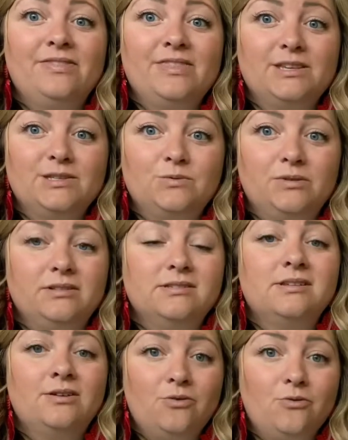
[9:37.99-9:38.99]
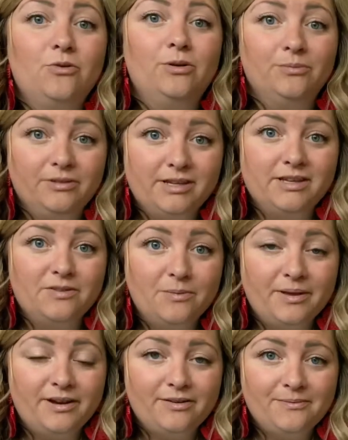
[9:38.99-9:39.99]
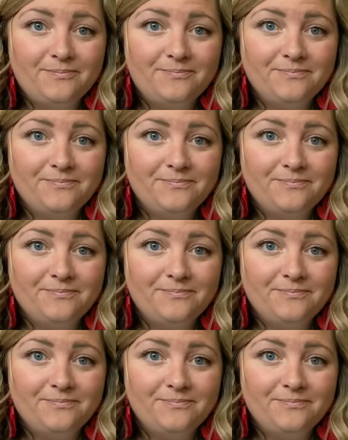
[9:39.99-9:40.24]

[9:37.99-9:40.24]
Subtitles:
This one's normally in the middle.